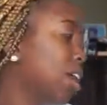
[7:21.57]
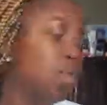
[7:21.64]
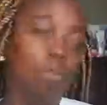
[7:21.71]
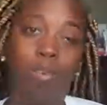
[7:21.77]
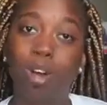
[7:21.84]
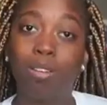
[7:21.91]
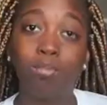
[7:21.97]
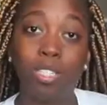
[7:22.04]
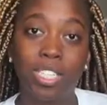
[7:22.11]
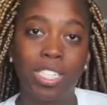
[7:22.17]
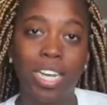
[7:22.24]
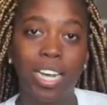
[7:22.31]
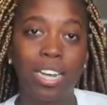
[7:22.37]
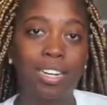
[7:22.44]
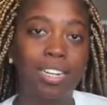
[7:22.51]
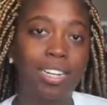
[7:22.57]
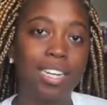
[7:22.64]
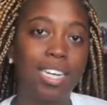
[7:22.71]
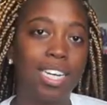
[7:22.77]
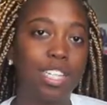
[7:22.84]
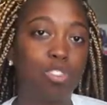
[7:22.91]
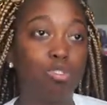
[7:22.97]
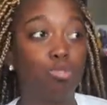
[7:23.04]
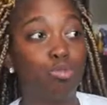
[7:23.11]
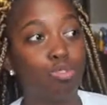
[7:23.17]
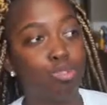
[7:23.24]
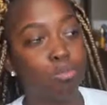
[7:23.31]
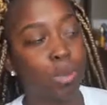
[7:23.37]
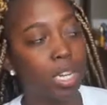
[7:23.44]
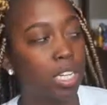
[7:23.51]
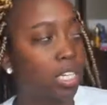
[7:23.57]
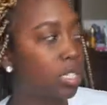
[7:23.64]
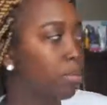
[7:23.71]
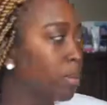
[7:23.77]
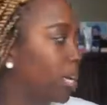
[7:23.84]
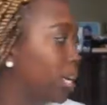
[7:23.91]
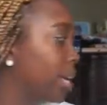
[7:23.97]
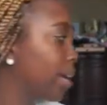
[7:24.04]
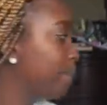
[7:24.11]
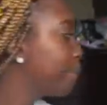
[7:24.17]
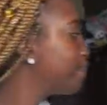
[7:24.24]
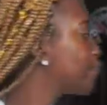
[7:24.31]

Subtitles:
We're almost done. Didn't get too much, but yeah.